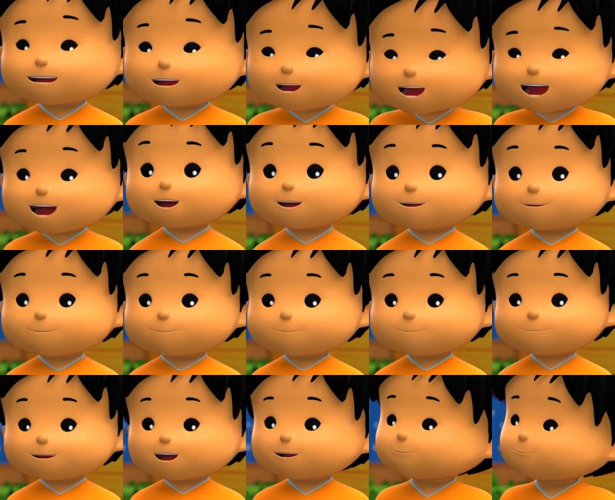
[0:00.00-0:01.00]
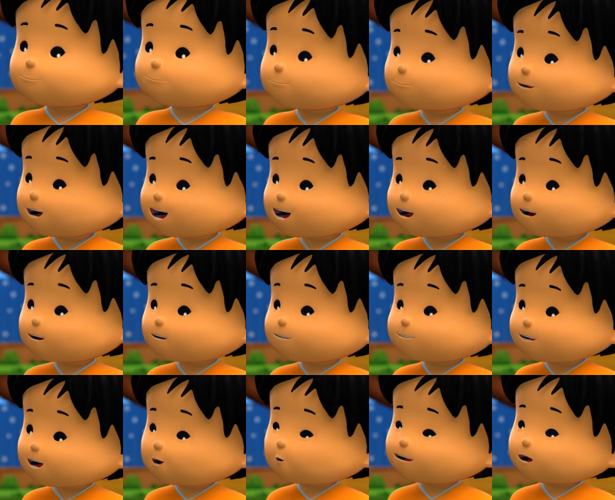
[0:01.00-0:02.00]
Yeah, a
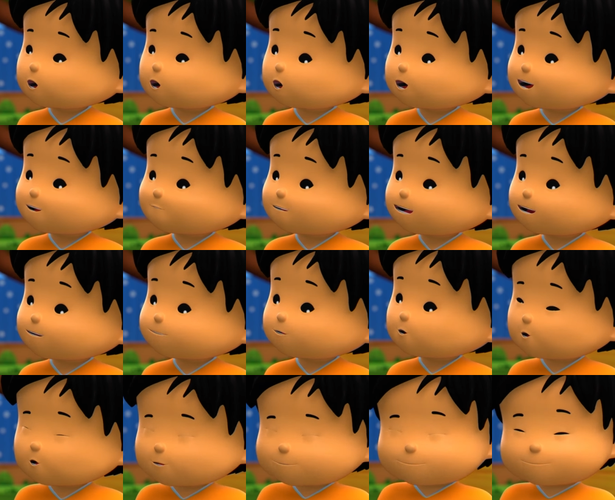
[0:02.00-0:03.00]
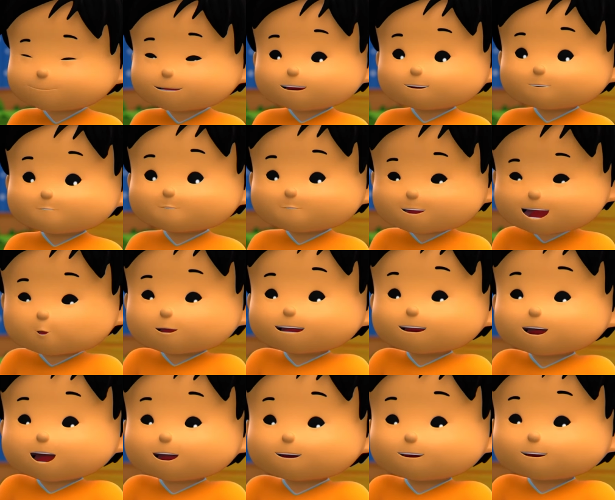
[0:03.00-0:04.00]
mail carrier adventure in
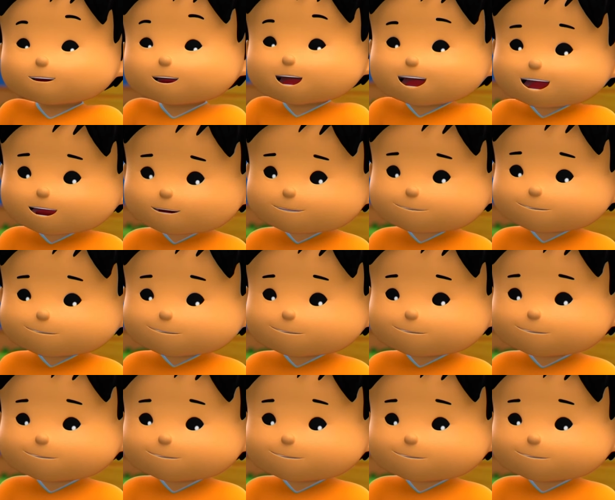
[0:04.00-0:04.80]
Fairy Tale Land.